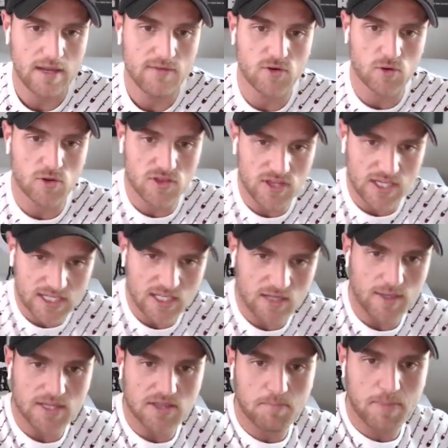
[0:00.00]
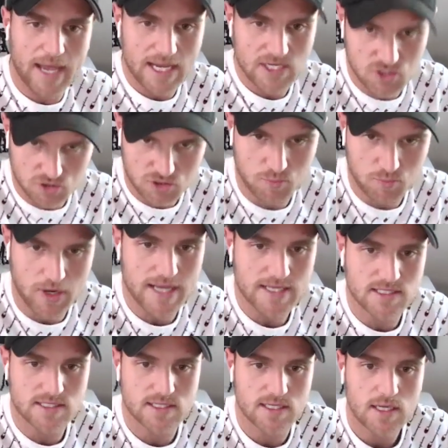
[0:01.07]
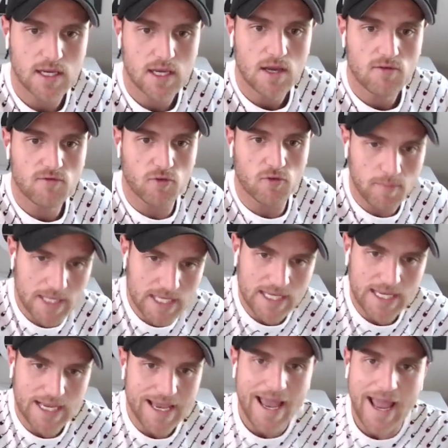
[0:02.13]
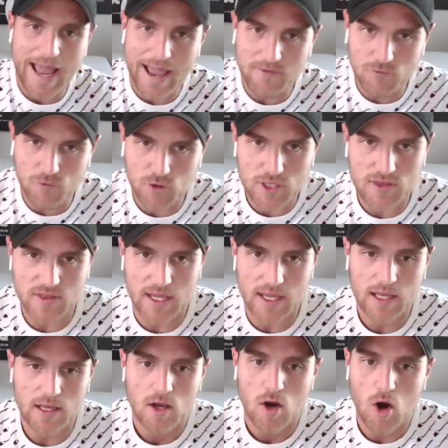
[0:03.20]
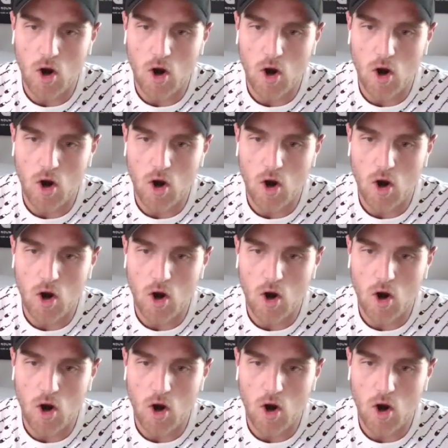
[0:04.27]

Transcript: If you're thinking about the past, you're depressed for me, everything,